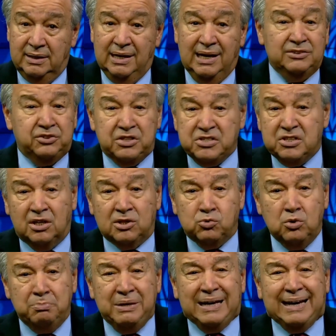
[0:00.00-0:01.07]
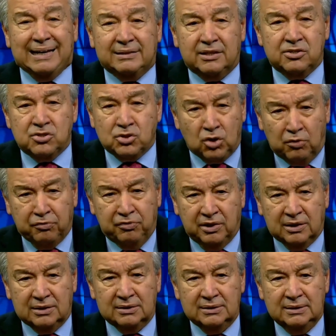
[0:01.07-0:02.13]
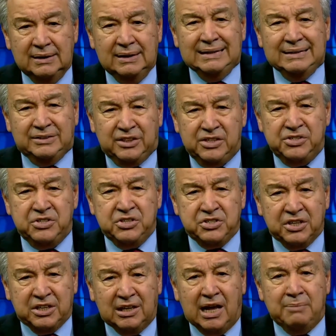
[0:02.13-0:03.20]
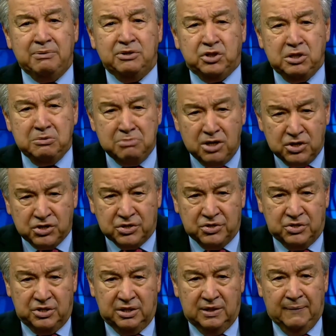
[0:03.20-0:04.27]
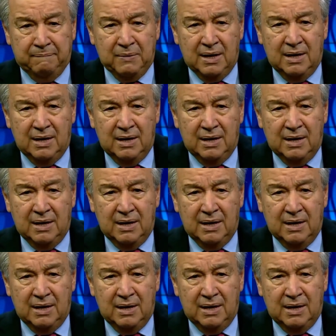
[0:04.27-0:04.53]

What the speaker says: And the results will be catastrophic. This is a climate emergency.